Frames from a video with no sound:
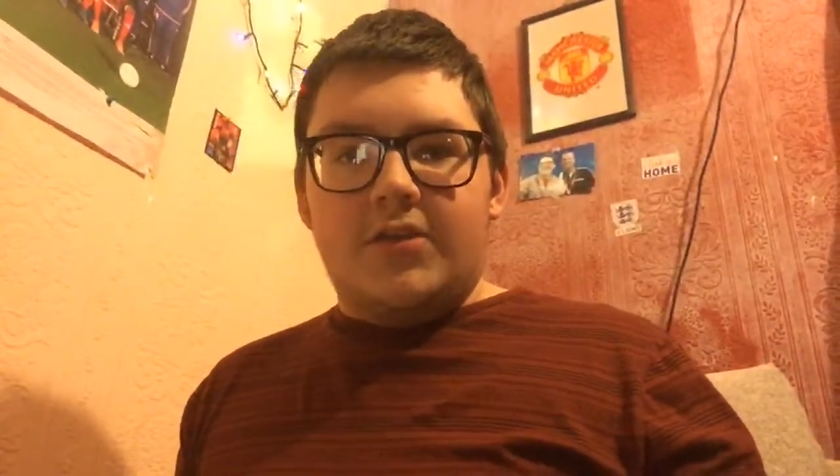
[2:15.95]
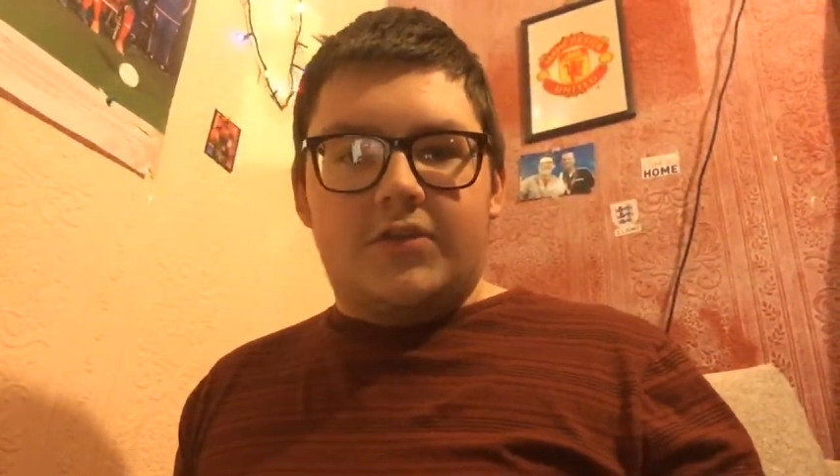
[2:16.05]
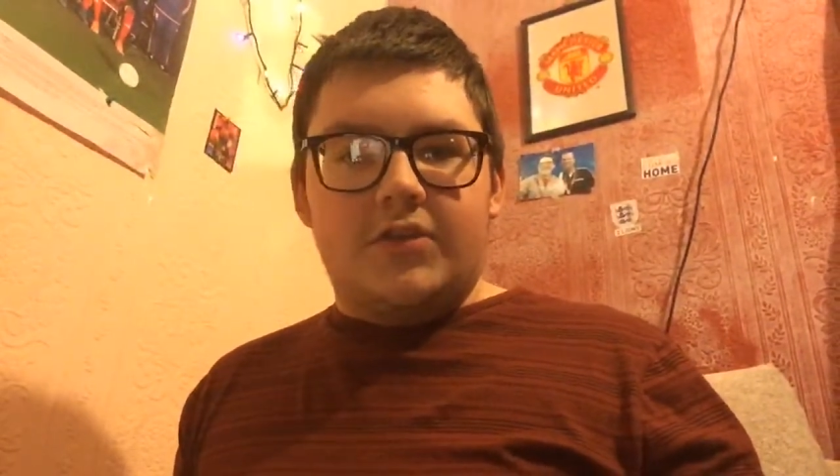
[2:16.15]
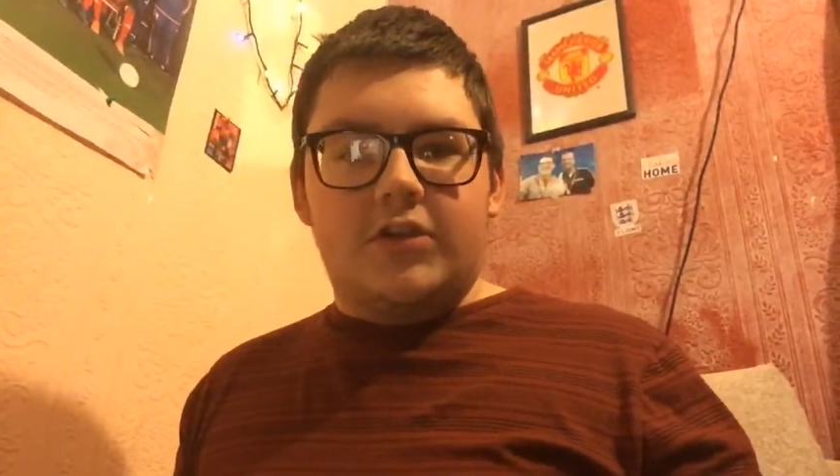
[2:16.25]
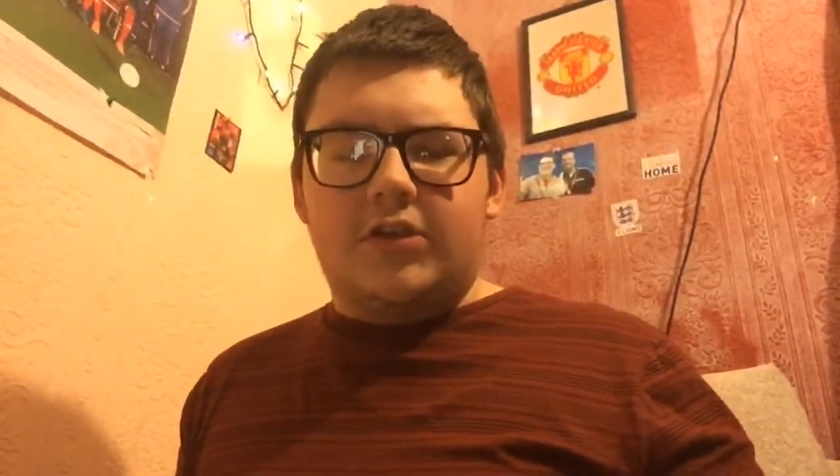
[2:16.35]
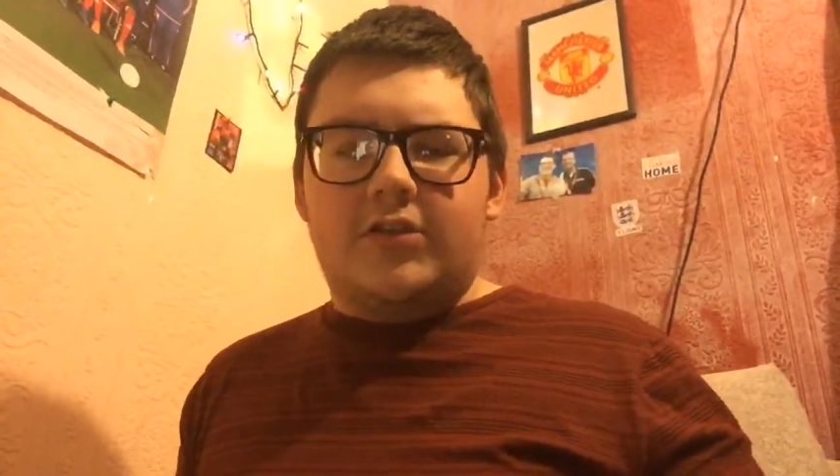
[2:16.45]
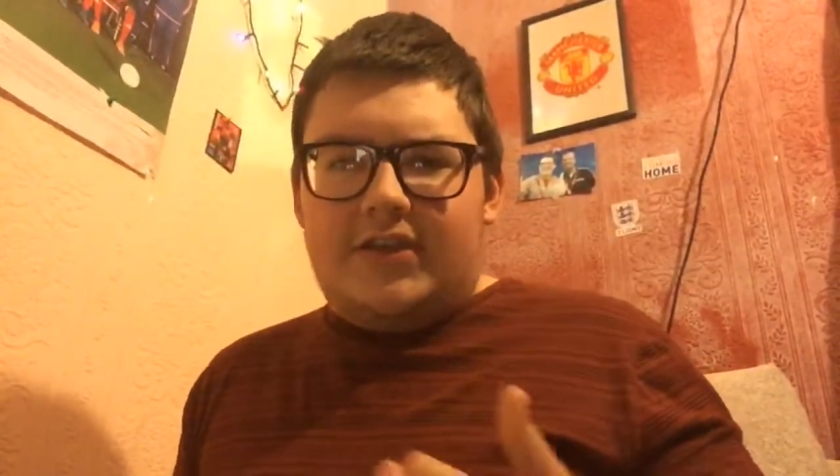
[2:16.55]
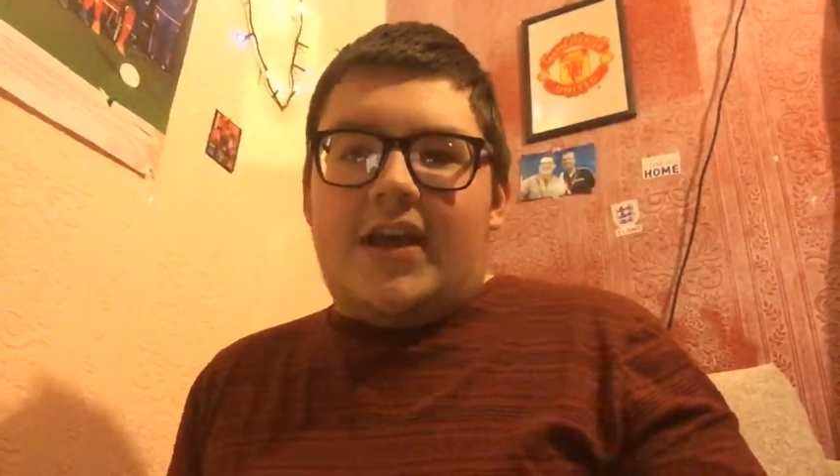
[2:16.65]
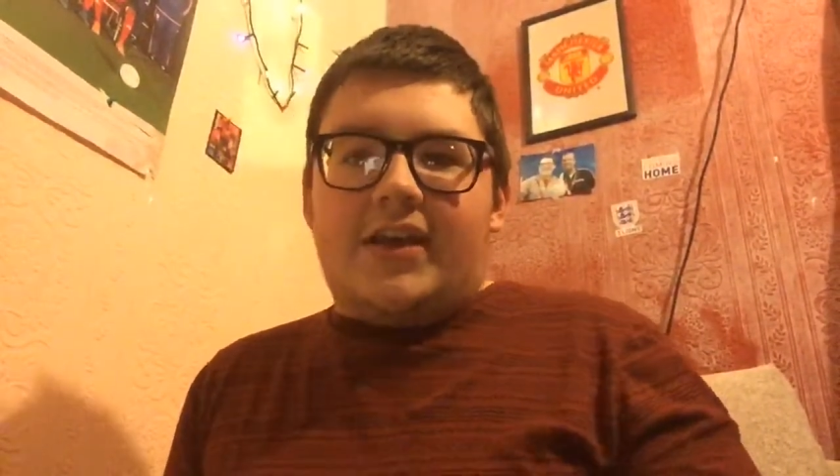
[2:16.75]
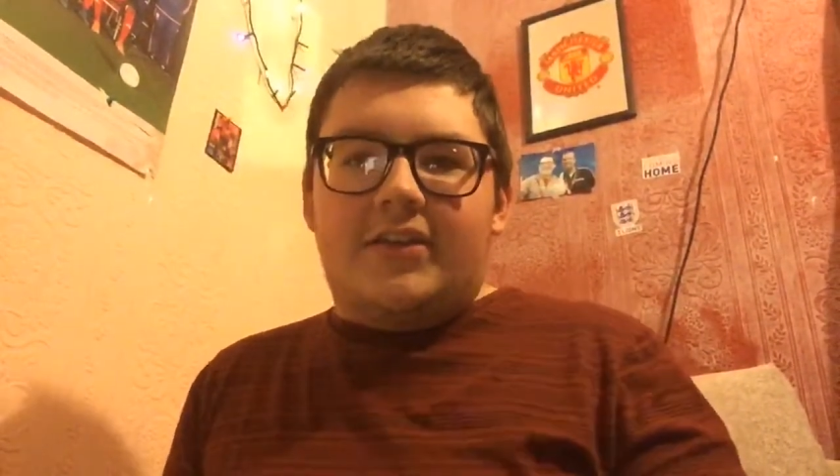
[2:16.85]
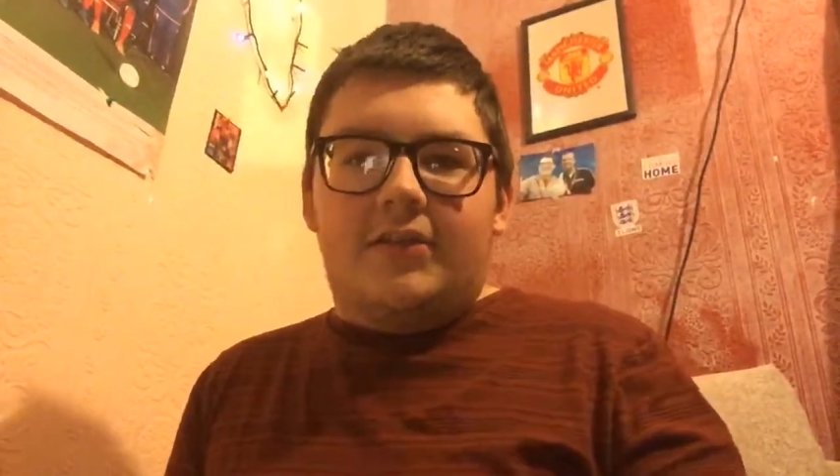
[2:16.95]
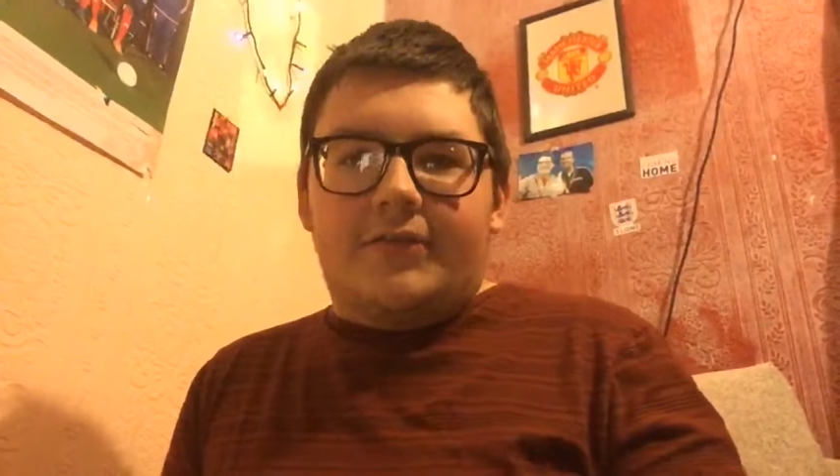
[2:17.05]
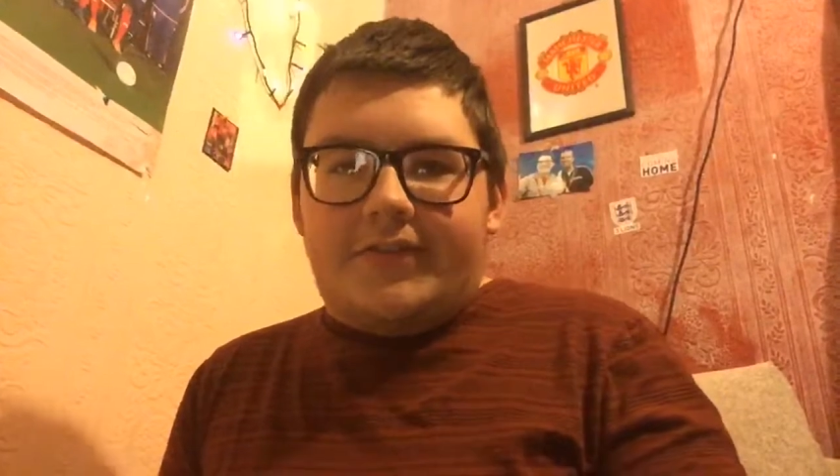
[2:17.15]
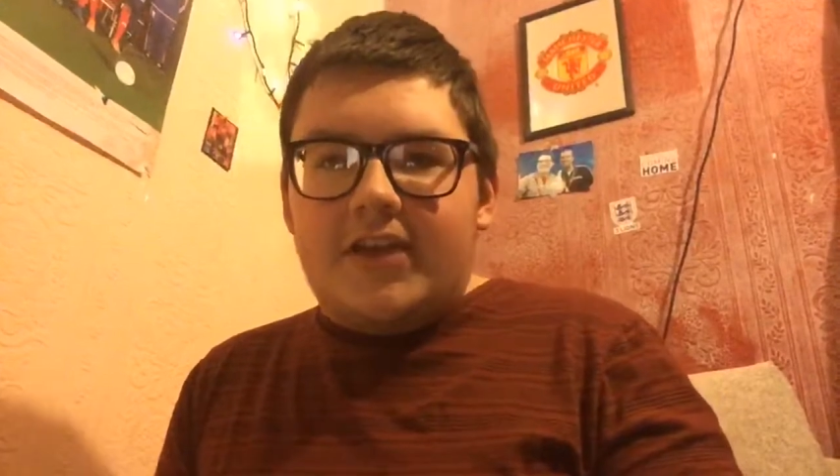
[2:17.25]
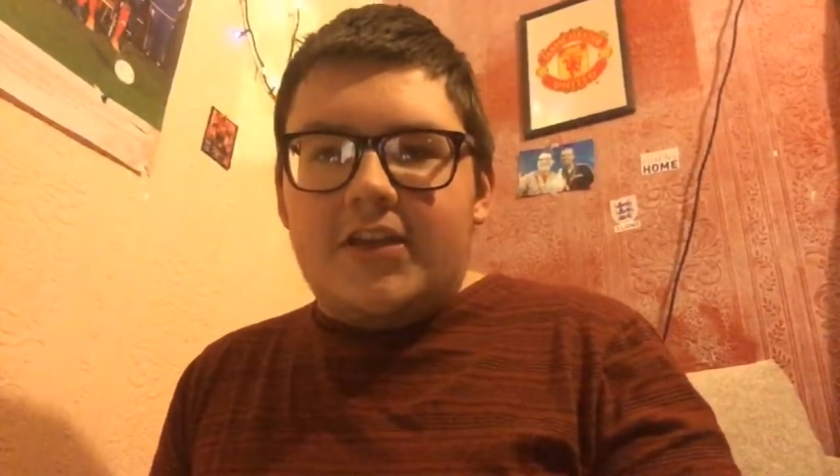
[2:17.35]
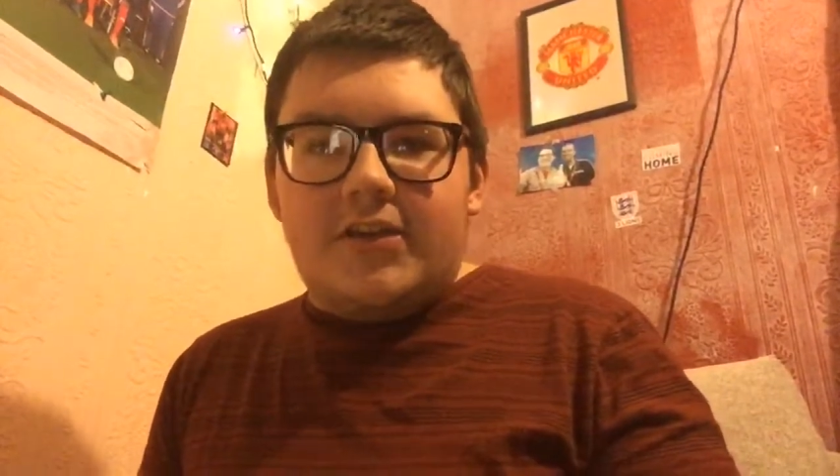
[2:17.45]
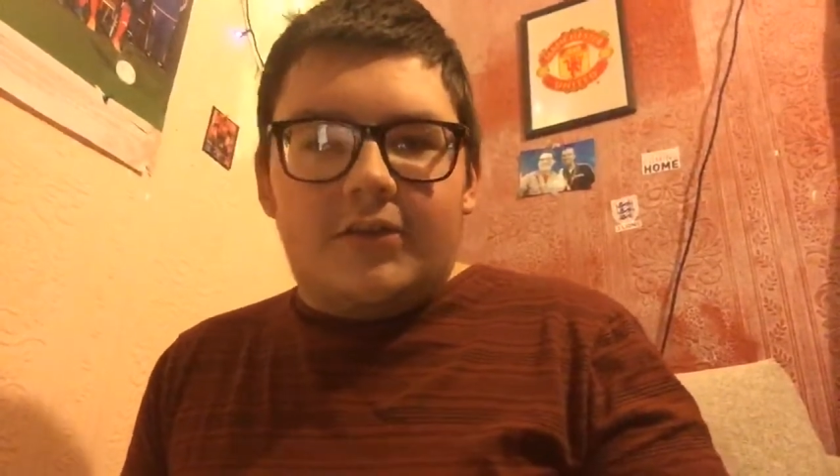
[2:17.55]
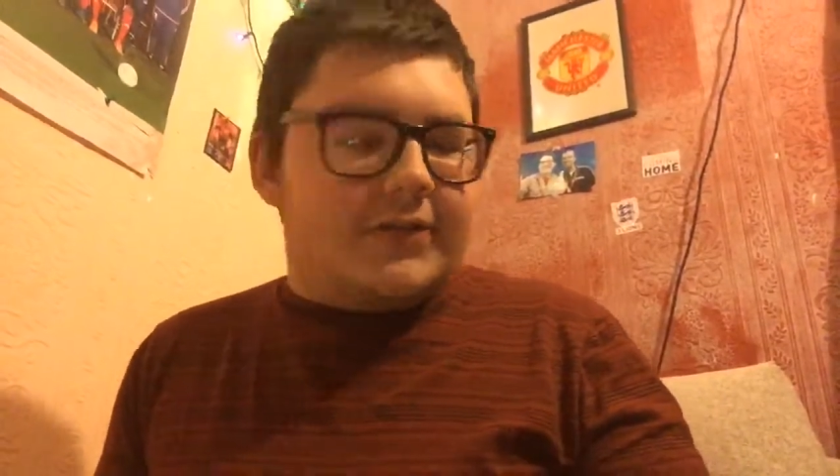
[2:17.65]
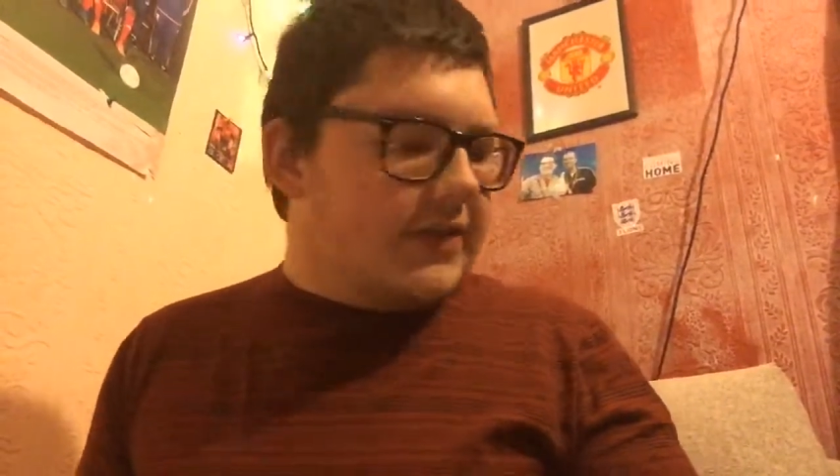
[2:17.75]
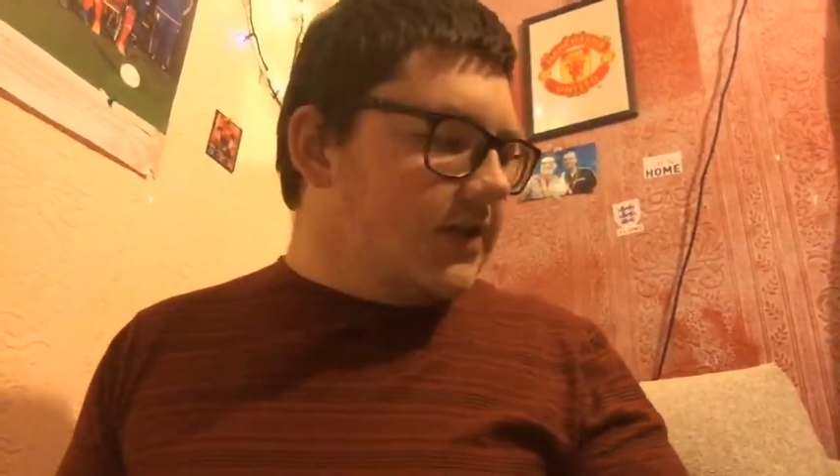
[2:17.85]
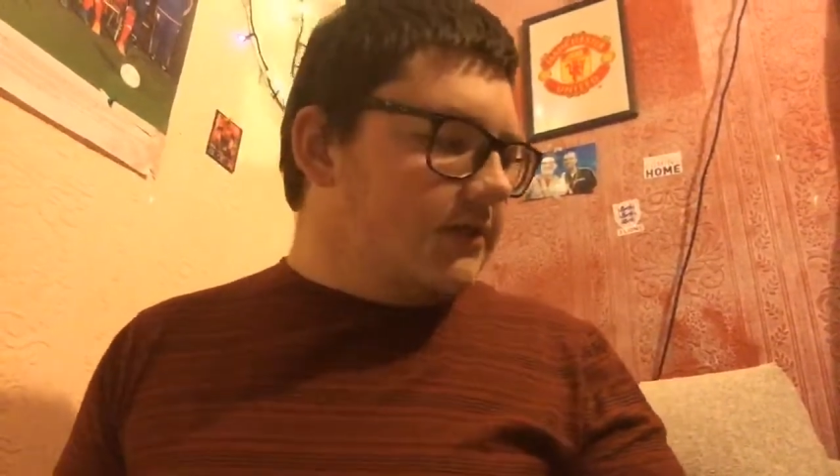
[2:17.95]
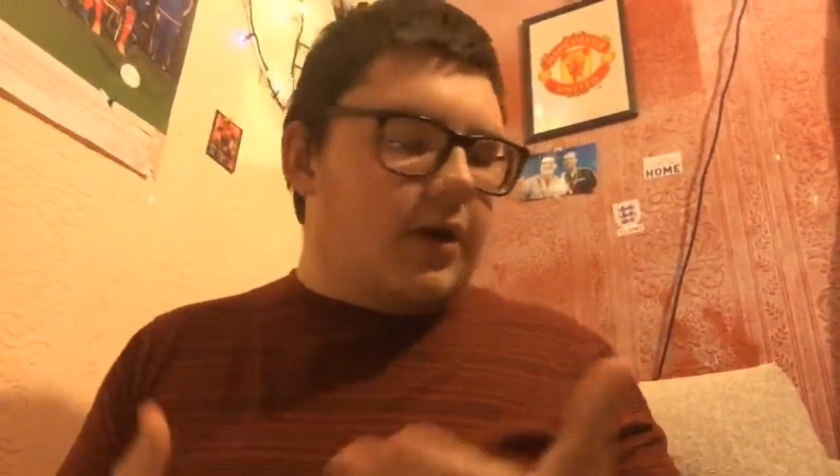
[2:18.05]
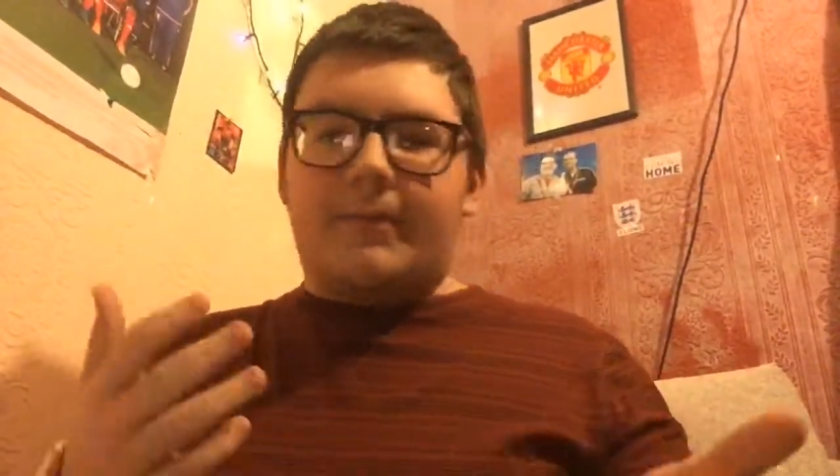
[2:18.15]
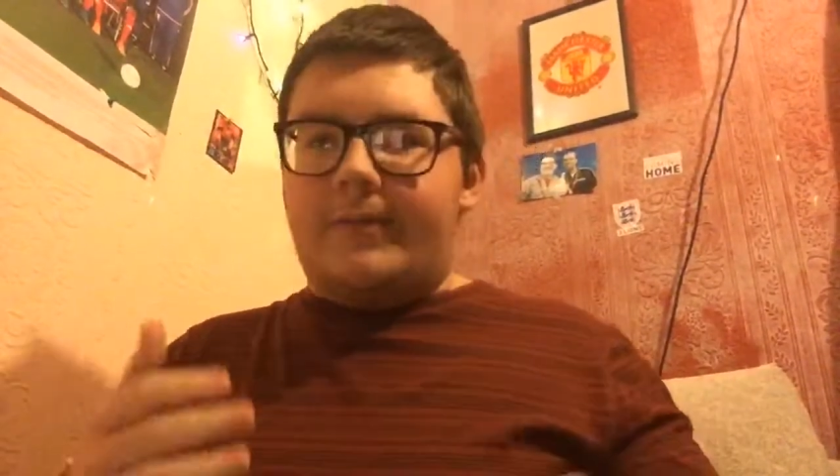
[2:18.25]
So yeah, you'll see what I'm